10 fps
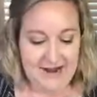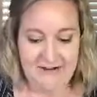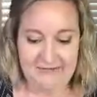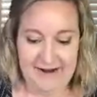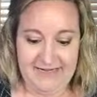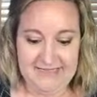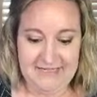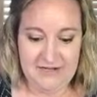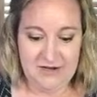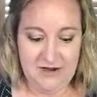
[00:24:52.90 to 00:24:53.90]
All
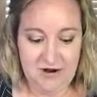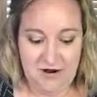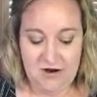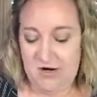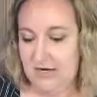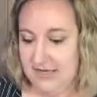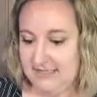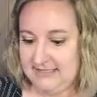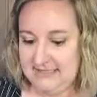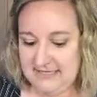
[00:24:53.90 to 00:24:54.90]
right, our
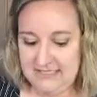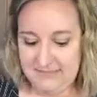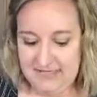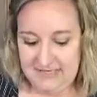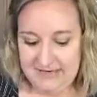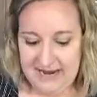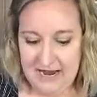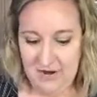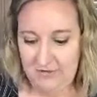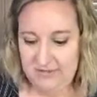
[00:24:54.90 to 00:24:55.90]
sentiment
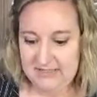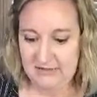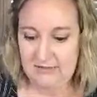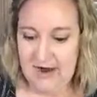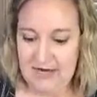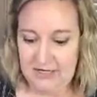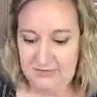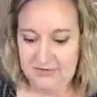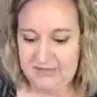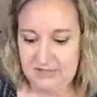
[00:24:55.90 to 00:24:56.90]
now. So I
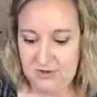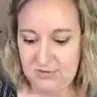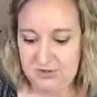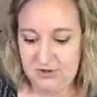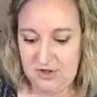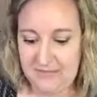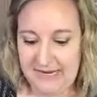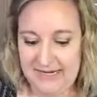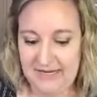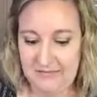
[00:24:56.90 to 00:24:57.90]
used Coastal
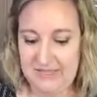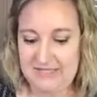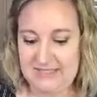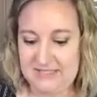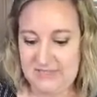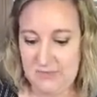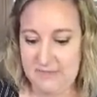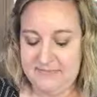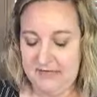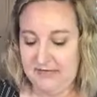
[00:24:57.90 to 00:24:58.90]
Cabana because I
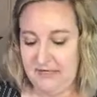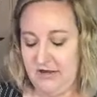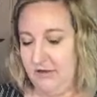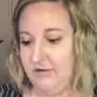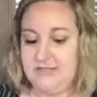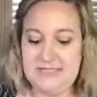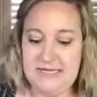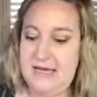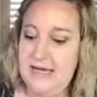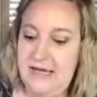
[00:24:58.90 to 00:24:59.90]
swapped out the colors.
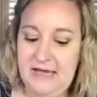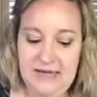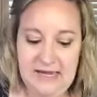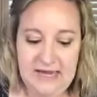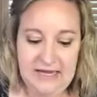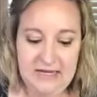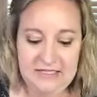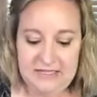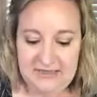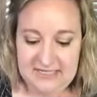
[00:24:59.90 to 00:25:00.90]

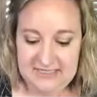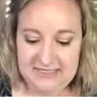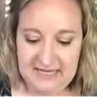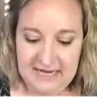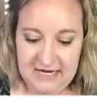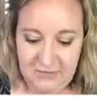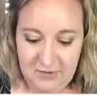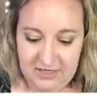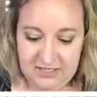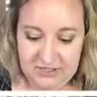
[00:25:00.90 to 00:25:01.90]
And this side,
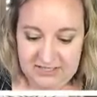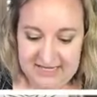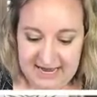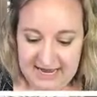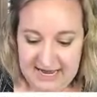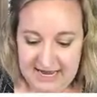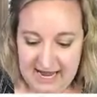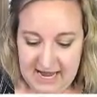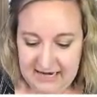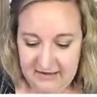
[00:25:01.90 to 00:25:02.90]
we're gonna just
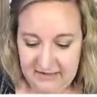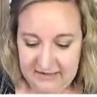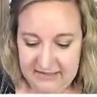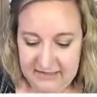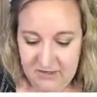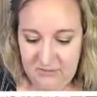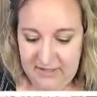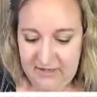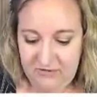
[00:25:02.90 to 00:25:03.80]
add a little bit